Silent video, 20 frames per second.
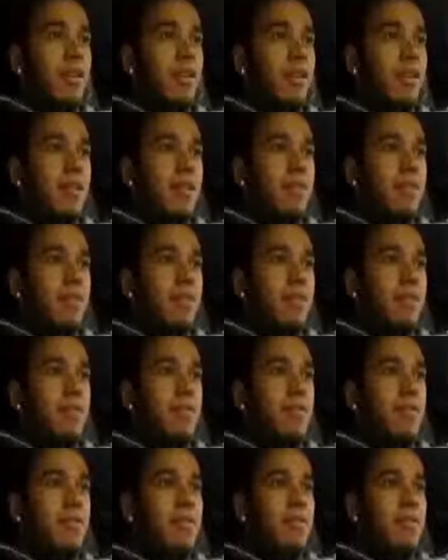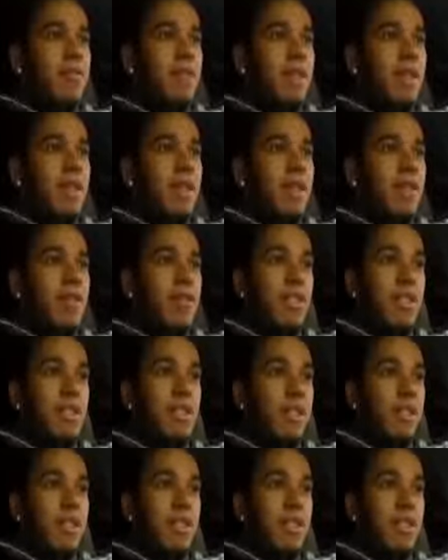um, and then I've just
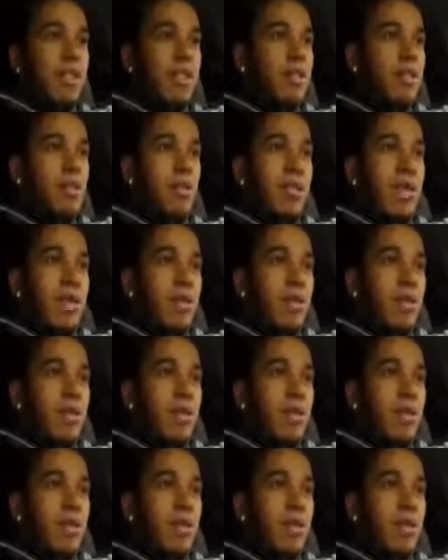been continuing